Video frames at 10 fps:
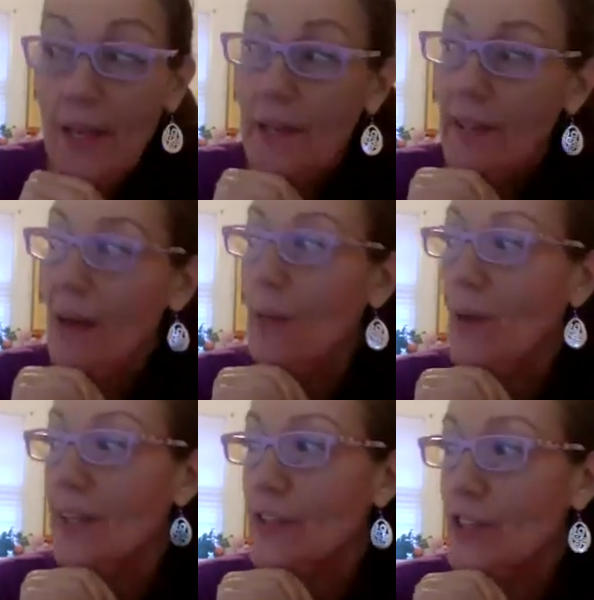Now I
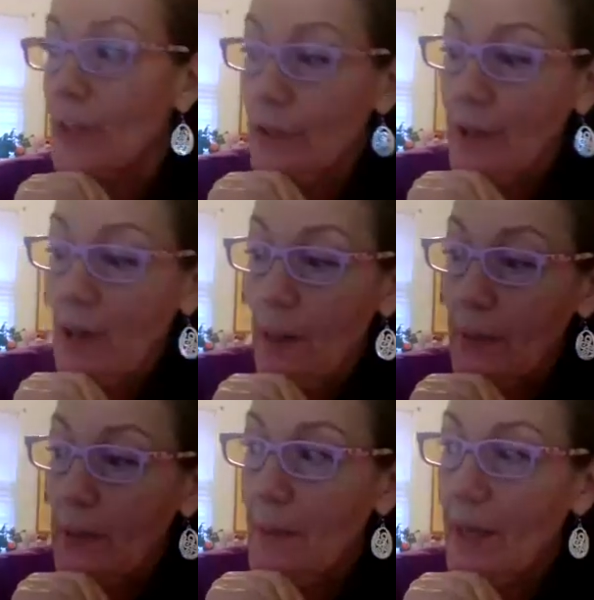want to show you a couple
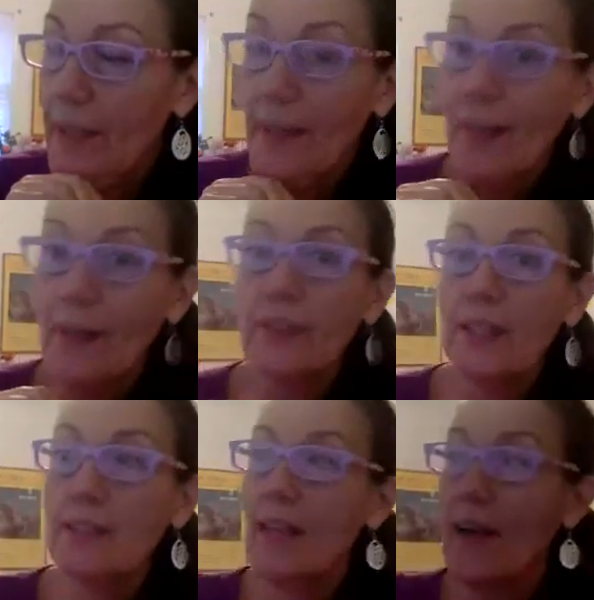of mine that I
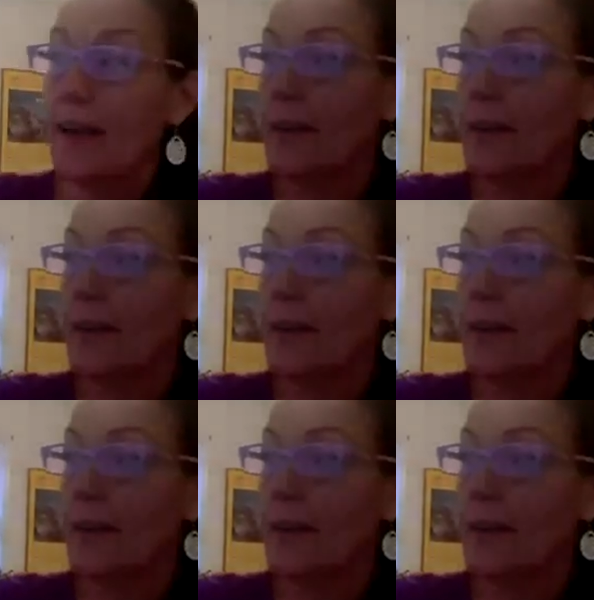really like.